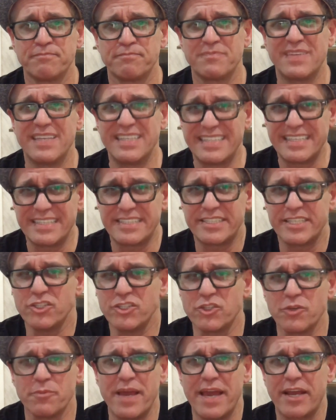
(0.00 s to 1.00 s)
The
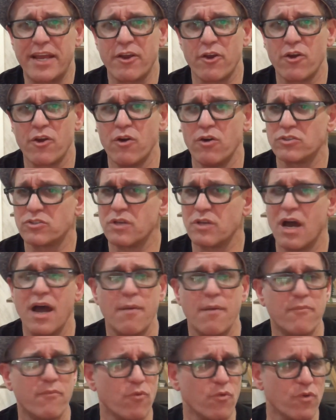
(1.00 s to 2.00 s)
decision maker goes,
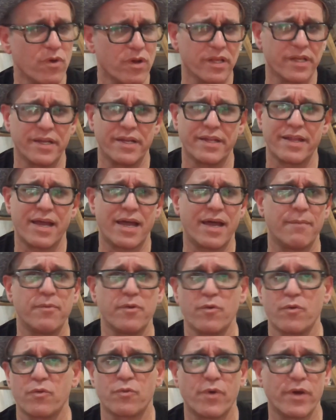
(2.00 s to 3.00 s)
"I'm really
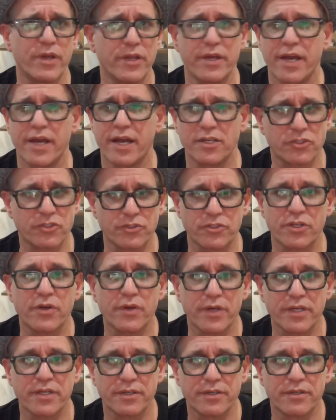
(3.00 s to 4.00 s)
unhappy with what you guys are doing.
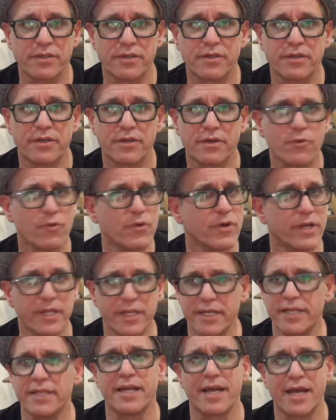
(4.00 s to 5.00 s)

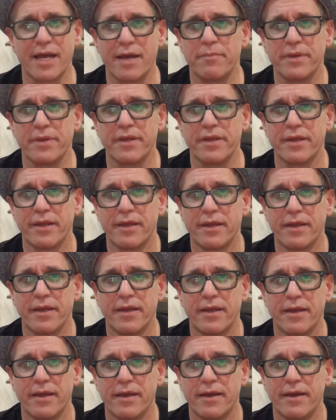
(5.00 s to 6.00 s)
Really unhappy."
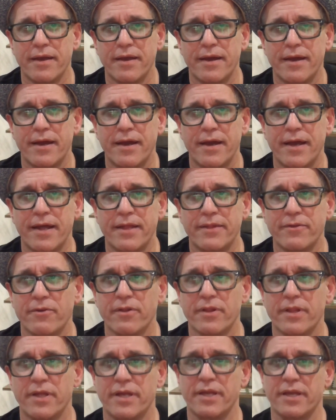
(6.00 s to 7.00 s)
And they're
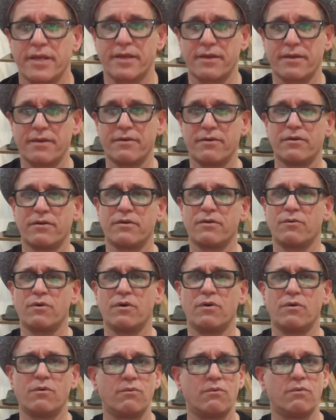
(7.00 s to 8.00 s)
like,
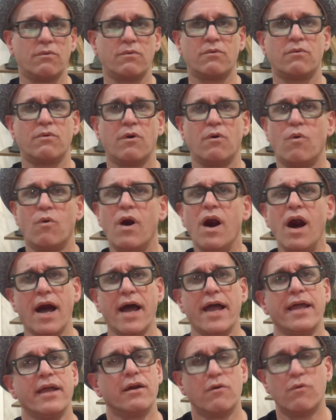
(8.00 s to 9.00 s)
well,
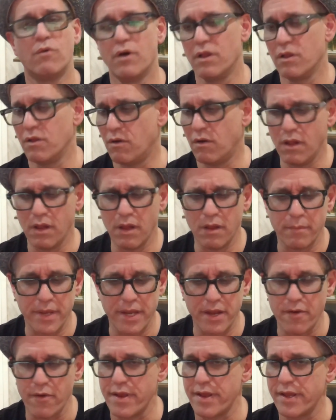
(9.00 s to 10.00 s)
why? Well, all I'm
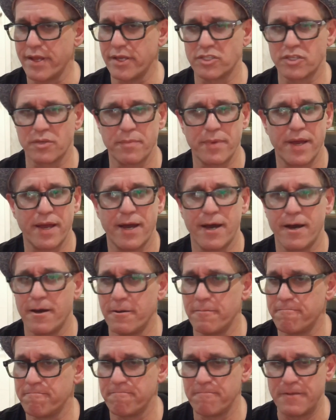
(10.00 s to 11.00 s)
hearing is
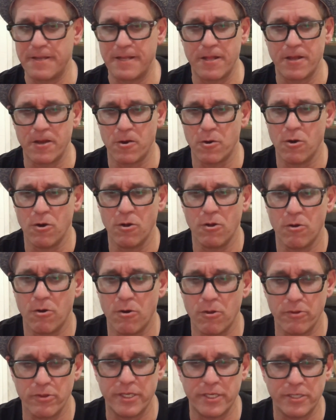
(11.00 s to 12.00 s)
about,
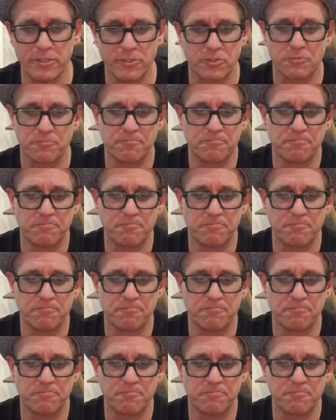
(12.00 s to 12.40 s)
all these,